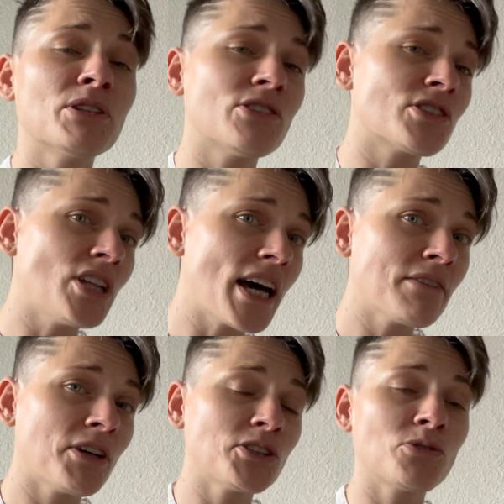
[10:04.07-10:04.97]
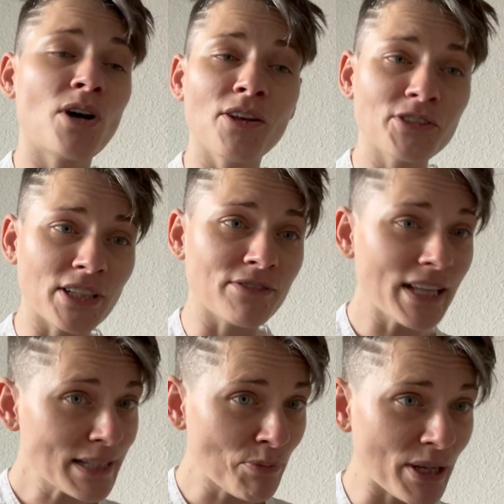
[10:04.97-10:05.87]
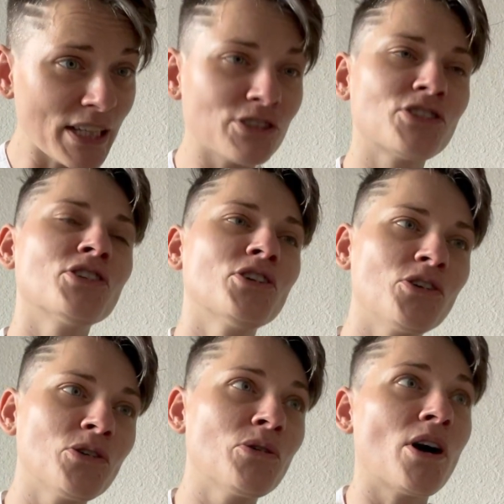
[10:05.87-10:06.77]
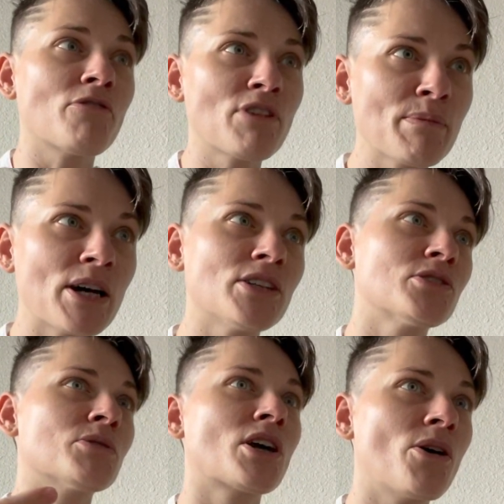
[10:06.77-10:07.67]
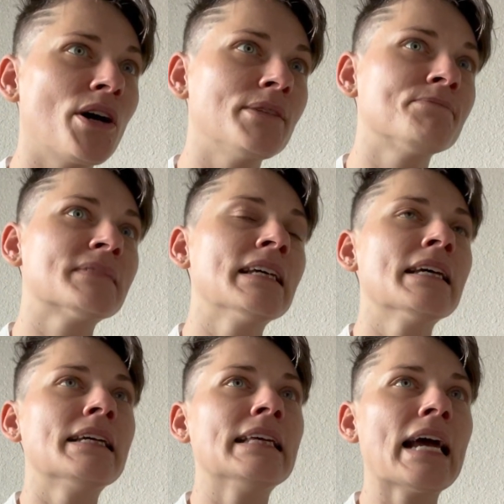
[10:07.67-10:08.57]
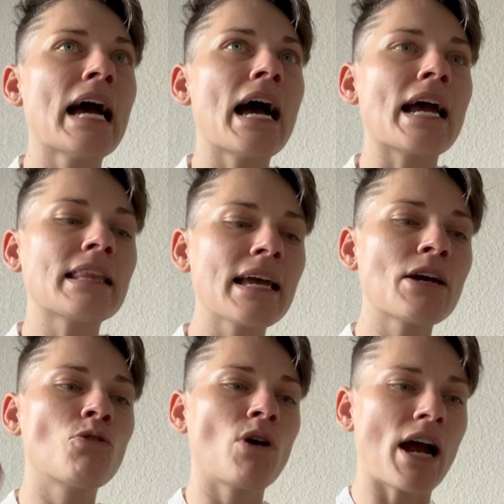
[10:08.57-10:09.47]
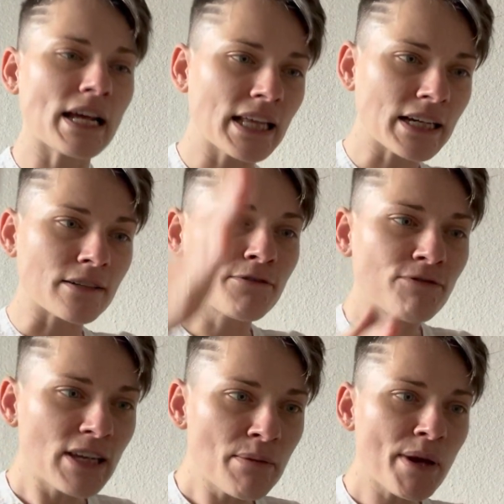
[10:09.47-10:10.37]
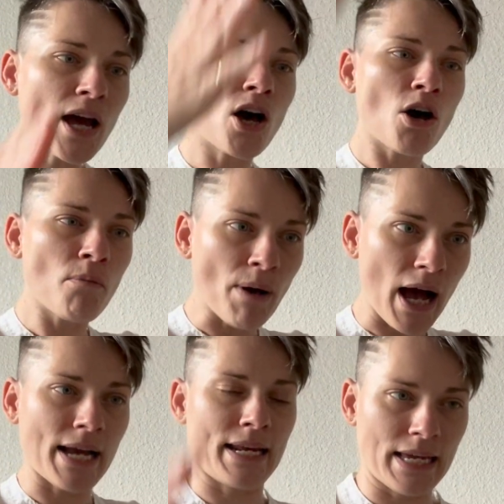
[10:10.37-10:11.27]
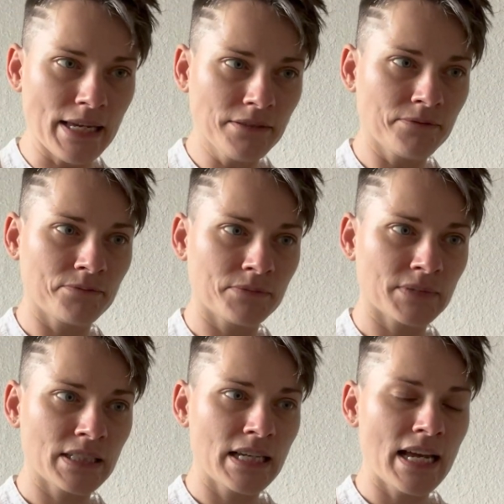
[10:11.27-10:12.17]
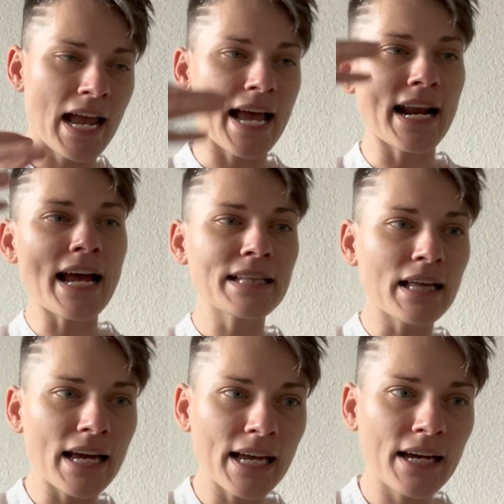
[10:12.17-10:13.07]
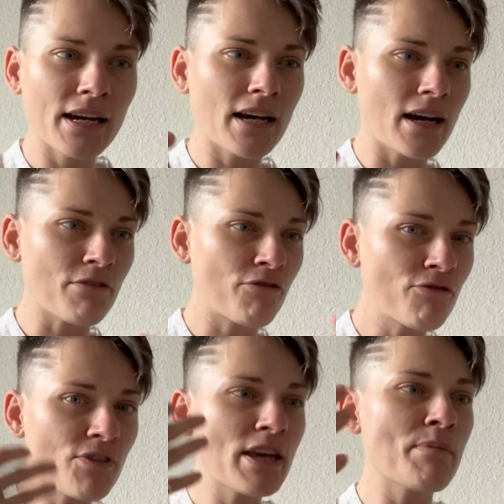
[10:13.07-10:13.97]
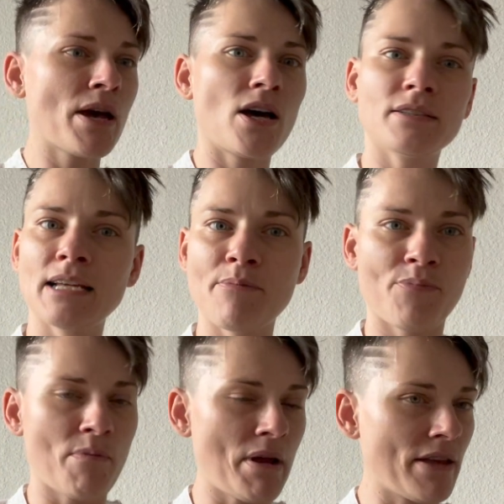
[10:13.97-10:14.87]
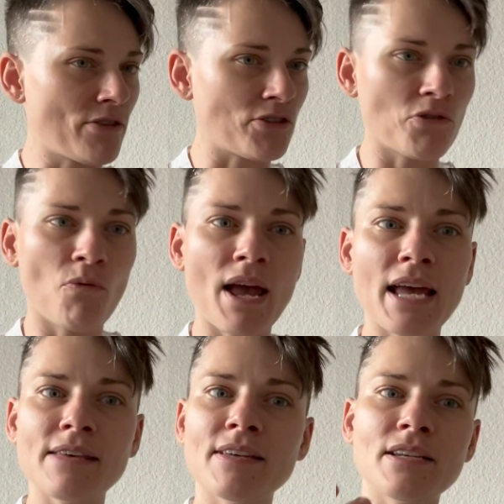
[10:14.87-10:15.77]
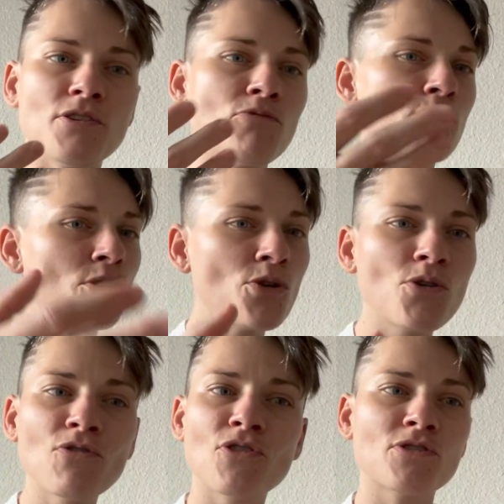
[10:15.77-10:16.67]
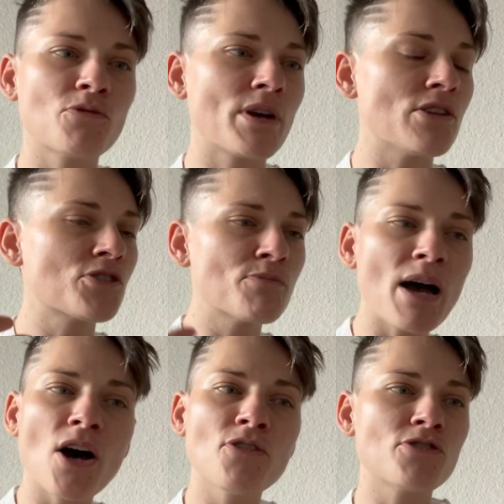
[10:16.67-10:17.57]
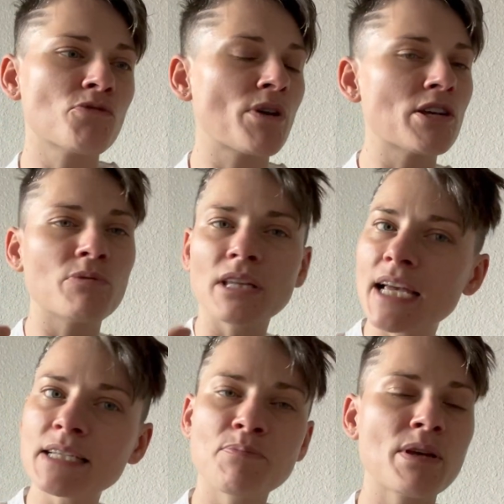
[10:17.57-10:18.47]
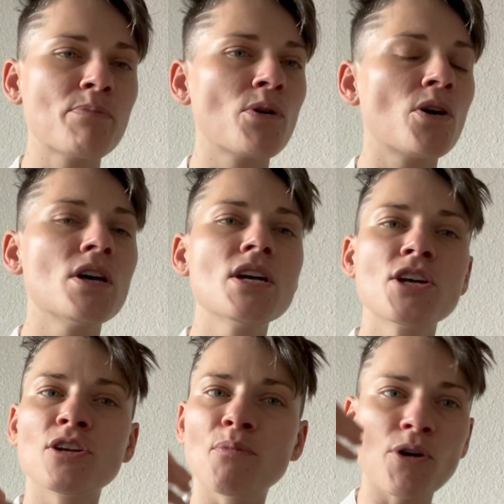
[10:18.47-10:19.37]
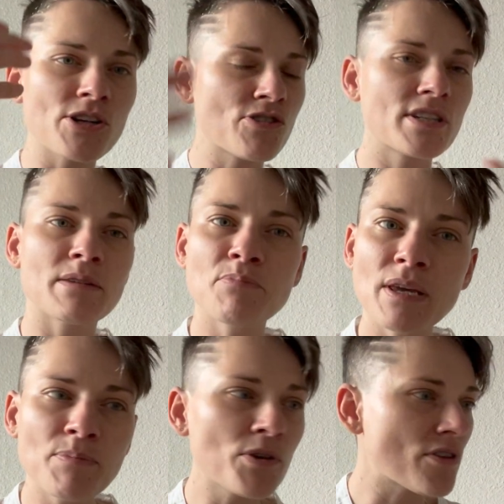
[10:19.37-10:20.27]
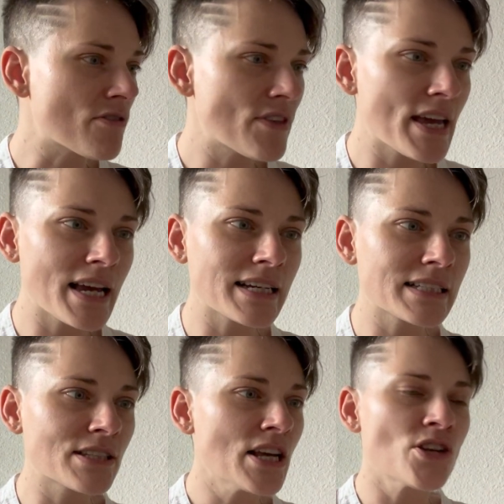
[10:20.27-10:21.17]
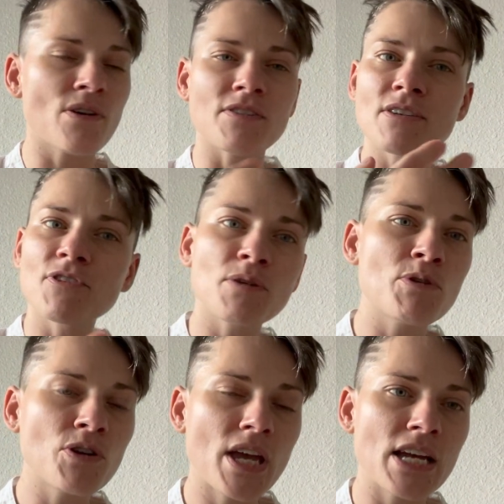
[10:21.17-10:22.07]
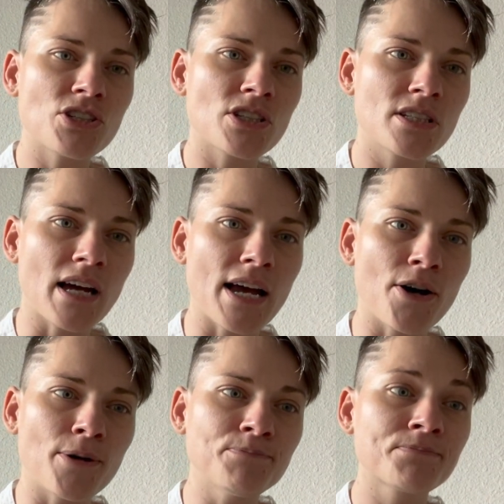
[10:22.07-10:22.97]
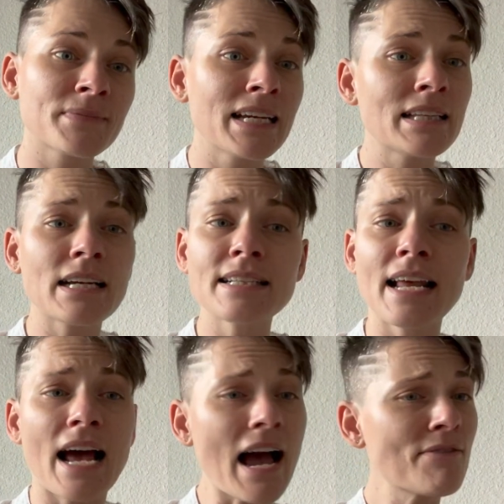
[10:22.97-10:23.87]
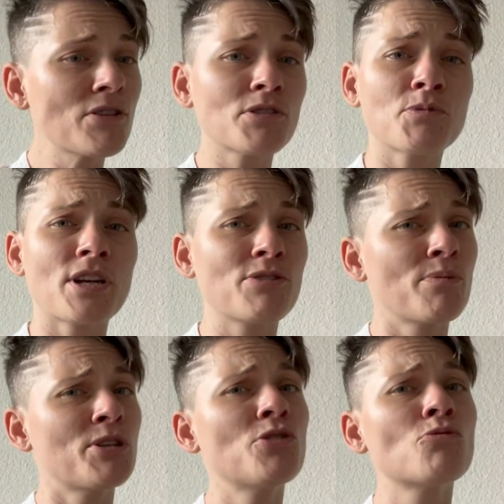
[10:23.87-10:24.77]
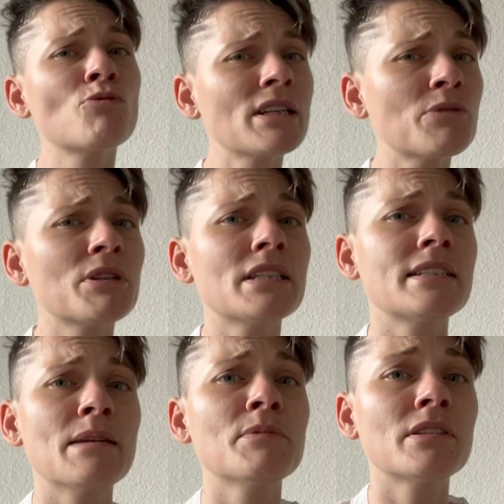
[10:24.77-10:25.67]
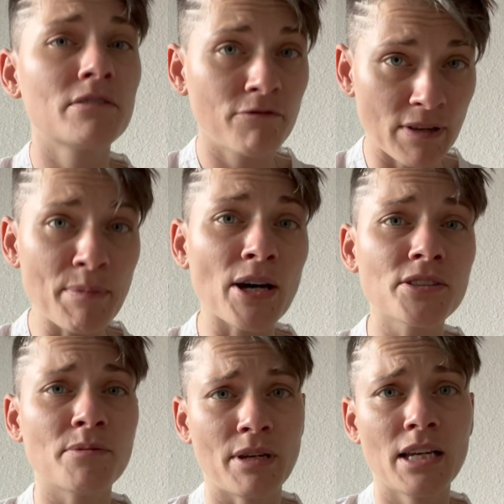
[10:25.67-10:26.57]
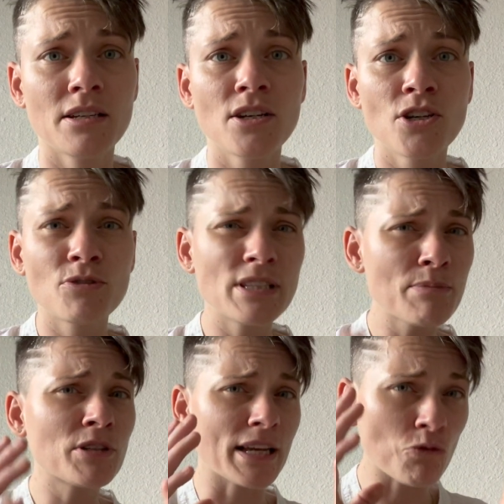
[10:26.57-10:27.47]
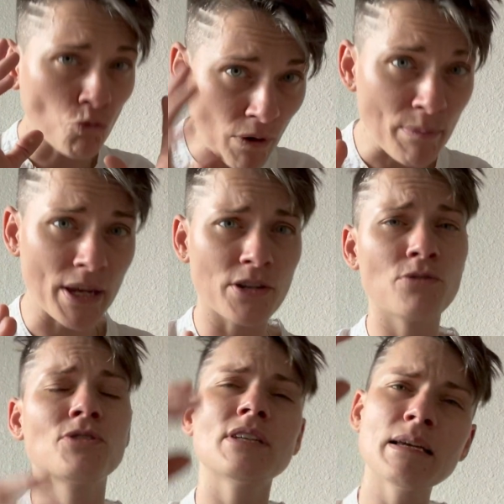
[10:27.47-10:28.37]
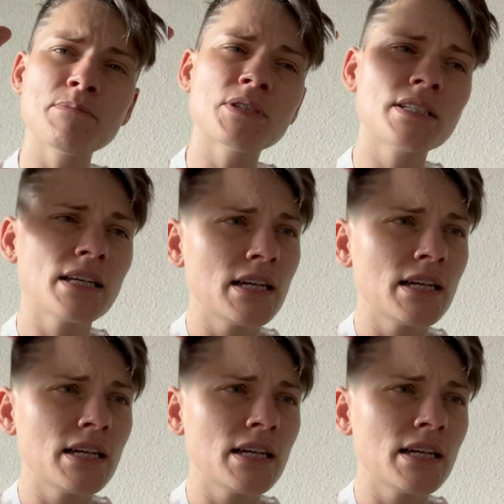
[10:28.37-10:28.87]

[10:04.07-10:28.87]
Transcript: there's a lot of us who call ourselves lesbians who are females who are going, yeah, I like a female body, and I like a female temperament. There's a way that you move, there's a way you smell, there's a way you relate to people. You're more interested in people than things. You have a different communication style. Like I said, I've known some trans women who really, really seemed female to me, who seemed like women, who seemed